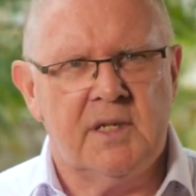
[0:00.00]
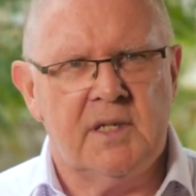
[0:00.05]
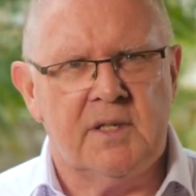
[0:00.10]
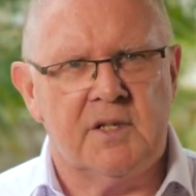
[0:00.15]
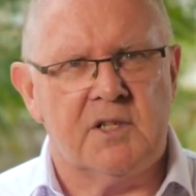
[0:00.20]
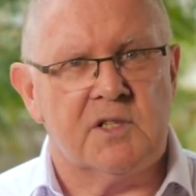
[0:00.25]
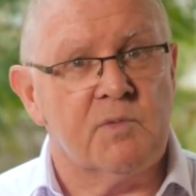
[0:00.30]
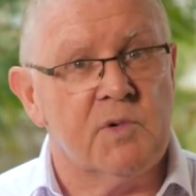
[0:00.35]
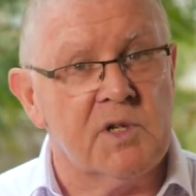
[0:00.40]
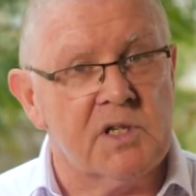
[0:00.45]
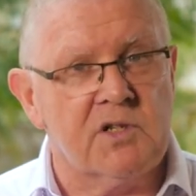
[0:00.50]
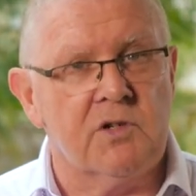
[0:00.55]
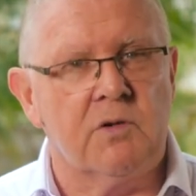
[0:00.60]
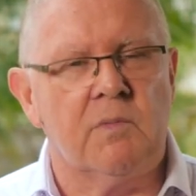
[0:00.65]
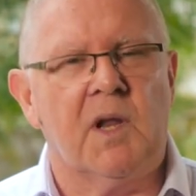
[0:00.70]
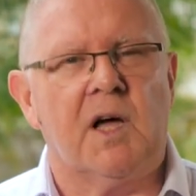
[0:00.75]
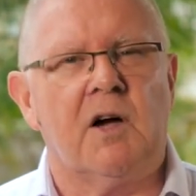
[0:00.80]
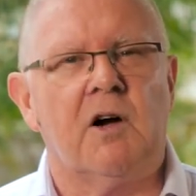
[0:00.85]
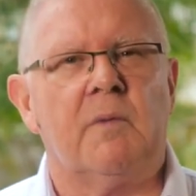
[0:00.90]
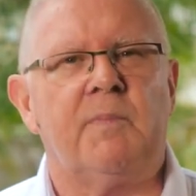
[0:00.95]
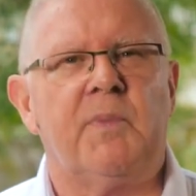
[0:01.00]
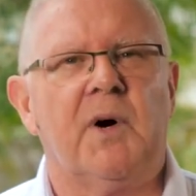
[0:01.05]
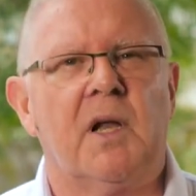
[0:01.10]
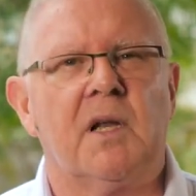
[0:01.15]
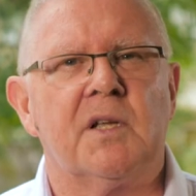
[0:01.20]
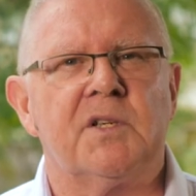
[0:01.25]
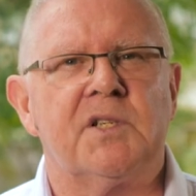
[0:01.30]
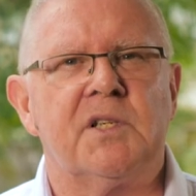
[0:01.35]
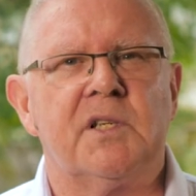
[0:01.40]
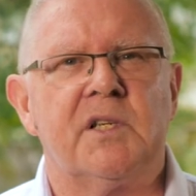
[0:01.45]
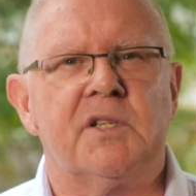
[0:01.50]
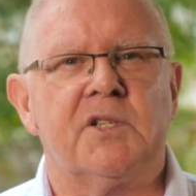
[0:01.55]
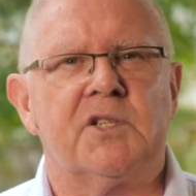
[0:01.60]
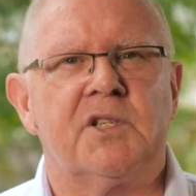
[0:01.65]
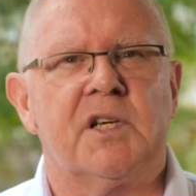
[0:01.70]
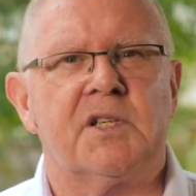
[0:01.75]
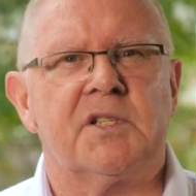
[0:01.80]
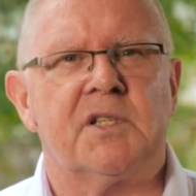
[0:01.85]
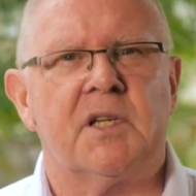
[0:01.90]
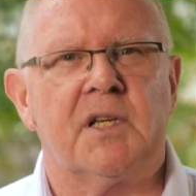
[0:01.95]
This whistleblower policy is
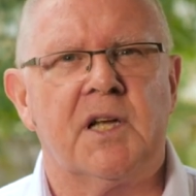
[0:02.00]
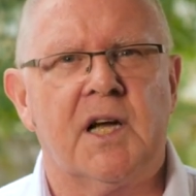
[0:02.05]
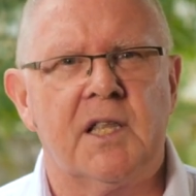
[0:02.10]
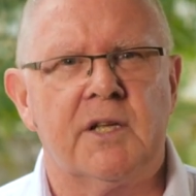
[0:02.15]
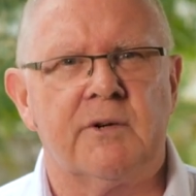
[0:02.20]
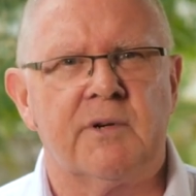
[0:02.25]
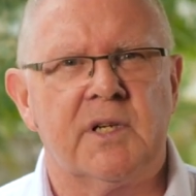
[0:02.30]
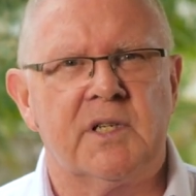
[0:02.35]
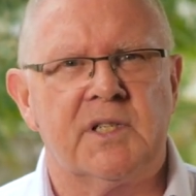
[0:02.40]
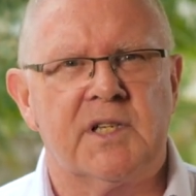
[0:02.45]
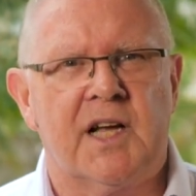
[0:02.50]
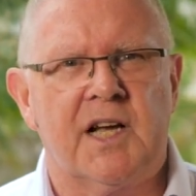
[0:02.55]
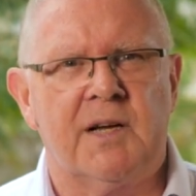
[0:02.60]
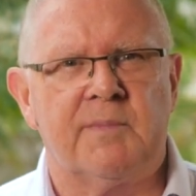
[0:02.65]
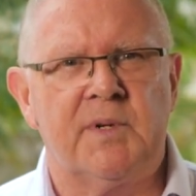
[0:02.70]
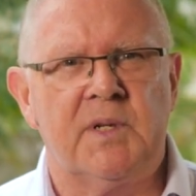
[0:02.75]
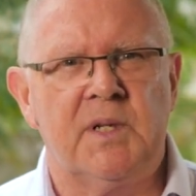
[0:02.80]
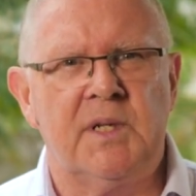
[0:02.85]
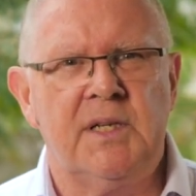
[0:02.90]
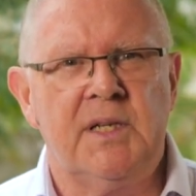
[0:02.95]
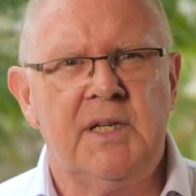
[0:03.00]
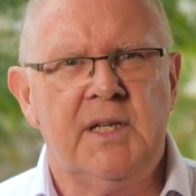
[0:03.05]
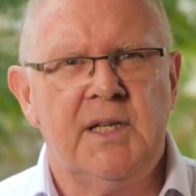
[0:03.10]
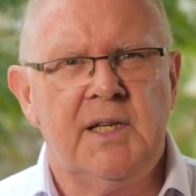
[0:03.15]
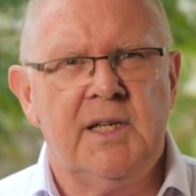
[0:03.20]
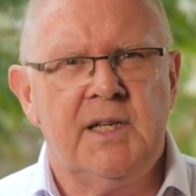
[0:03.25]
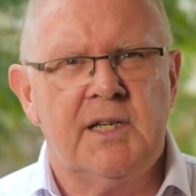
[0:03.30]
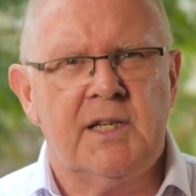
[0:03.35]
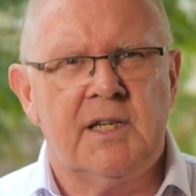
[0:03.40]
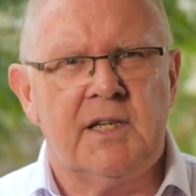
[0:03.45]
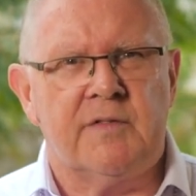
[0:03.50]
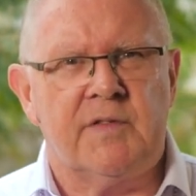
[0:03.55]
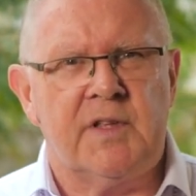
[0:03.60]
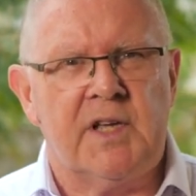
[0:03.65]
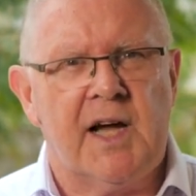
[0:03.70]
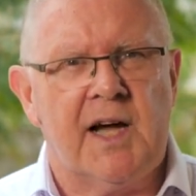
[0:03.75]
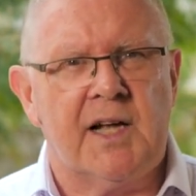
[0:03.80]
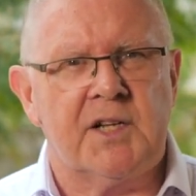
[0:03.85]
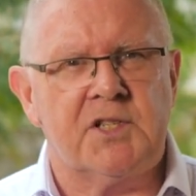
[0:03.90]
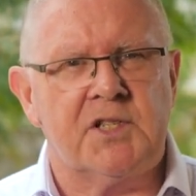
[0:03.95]
just another example of
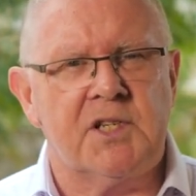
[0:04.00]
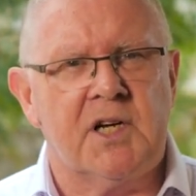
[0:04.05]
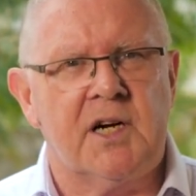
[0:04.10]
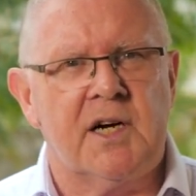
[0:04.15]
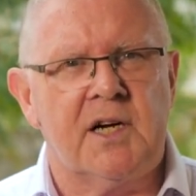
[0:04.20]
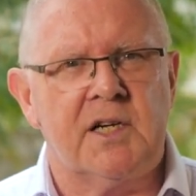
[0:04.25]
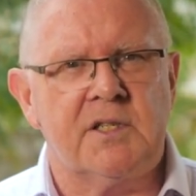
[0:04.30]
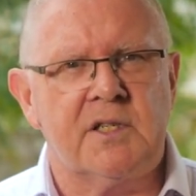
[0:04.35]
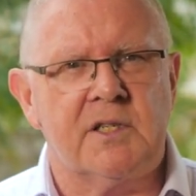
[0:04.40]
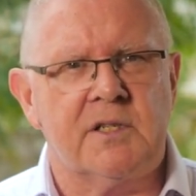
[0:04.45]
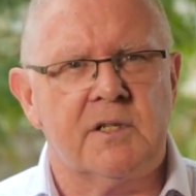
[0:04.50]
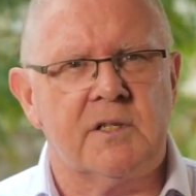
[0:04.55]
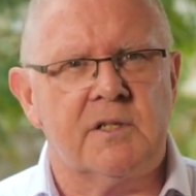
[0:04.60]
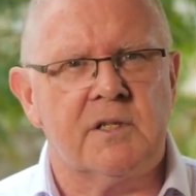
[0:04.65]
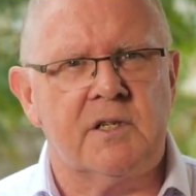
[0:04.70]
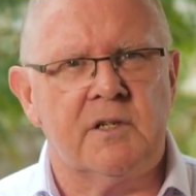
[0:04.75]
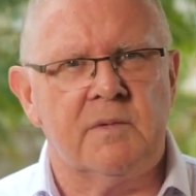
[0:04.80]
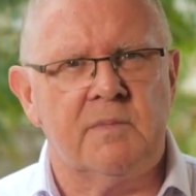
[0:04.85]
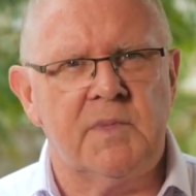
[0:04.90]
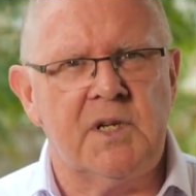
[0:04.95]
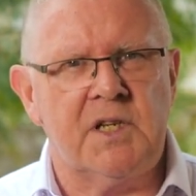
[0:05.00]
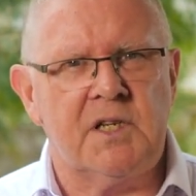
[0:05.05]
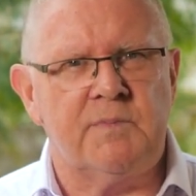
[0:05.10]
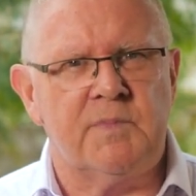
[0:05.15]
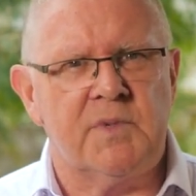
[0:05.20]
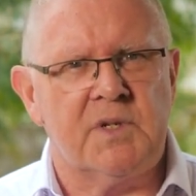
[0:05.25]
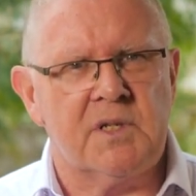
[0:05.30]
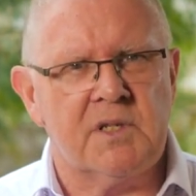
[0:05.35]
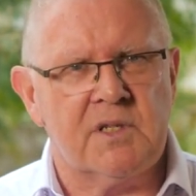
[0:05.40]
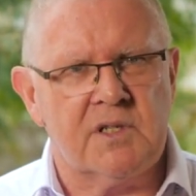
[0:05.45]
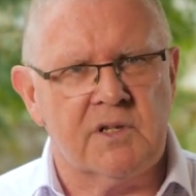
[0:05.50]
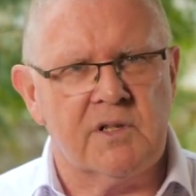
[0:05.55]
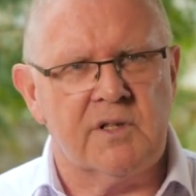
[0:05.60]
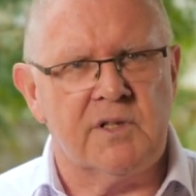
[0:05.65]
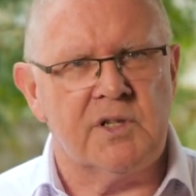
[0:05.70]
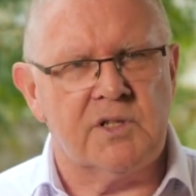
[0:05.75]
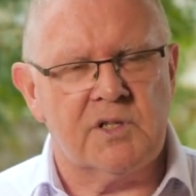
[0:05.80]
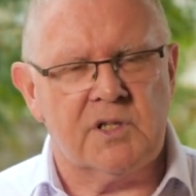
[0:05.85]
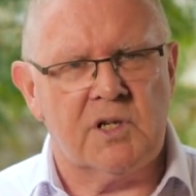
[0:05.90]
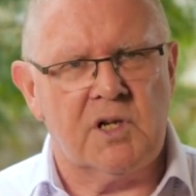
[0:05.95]
the Archdiocese's commitment to this